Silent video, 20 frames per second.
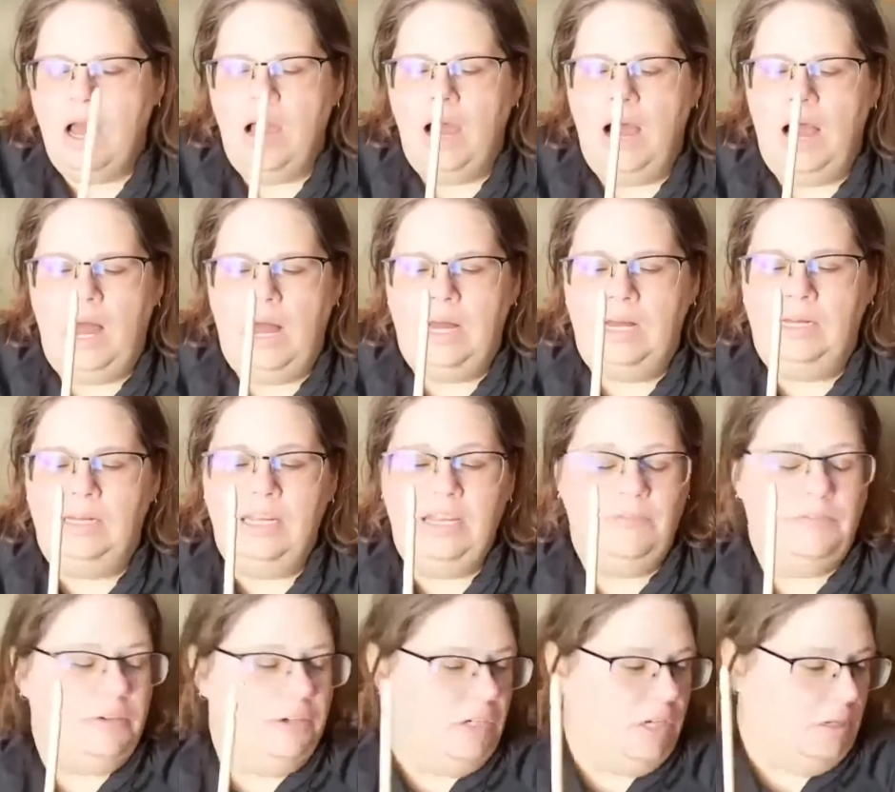If
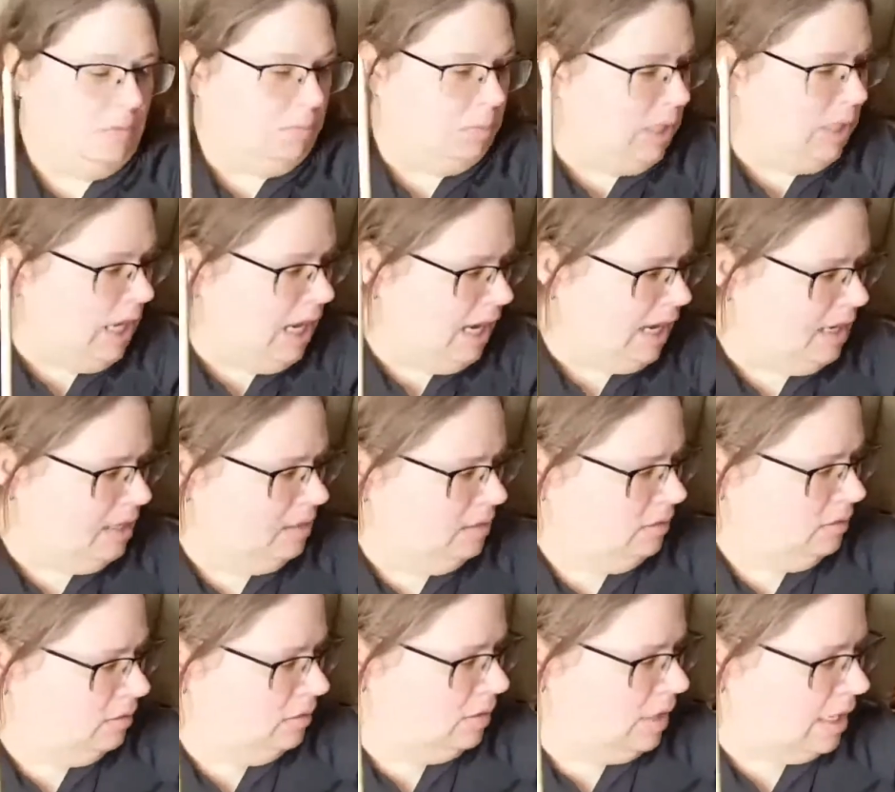you're done plying,
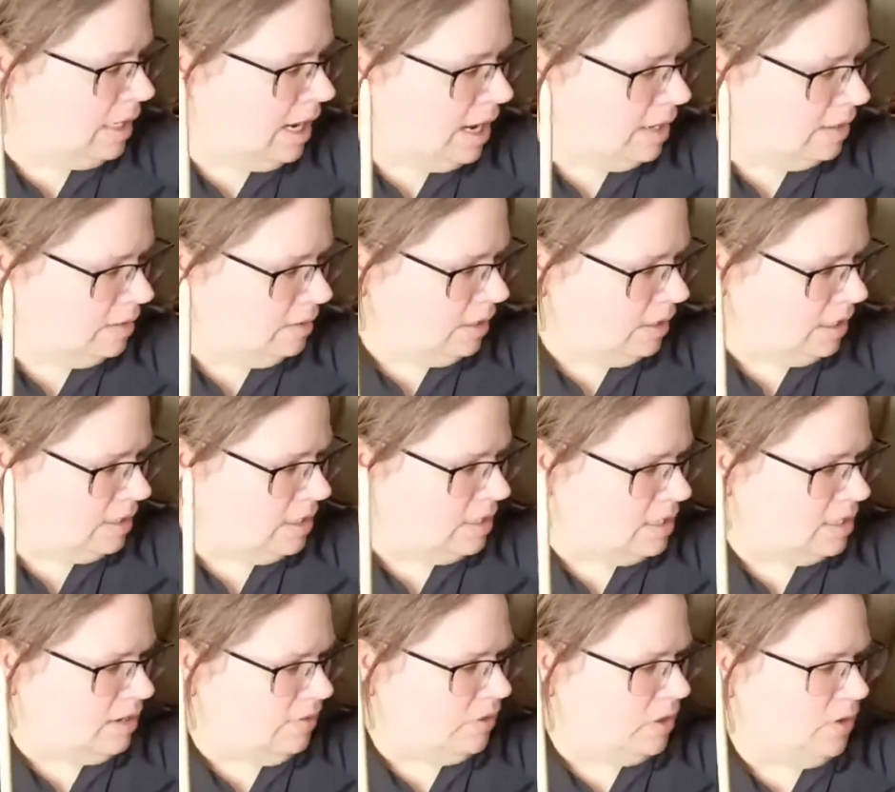like the
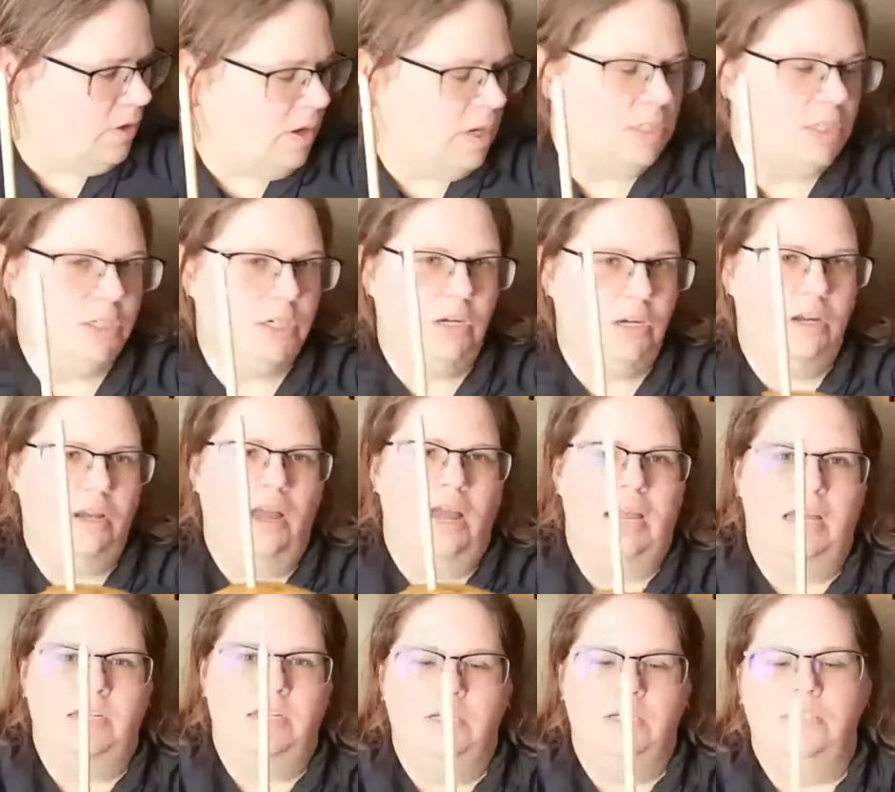stuff that you had I
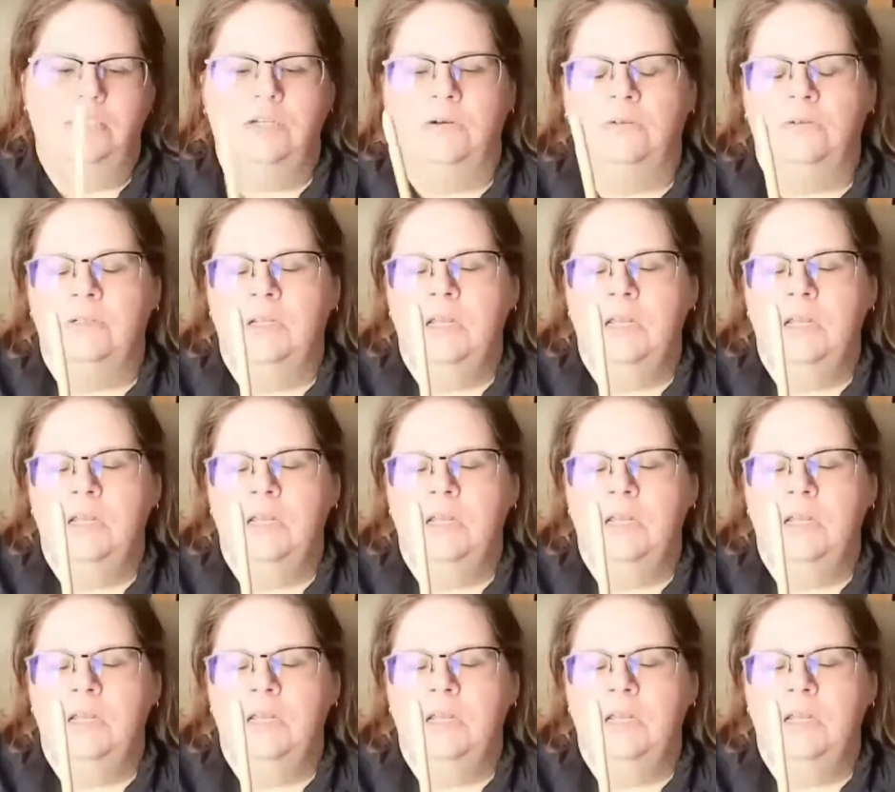had just shown,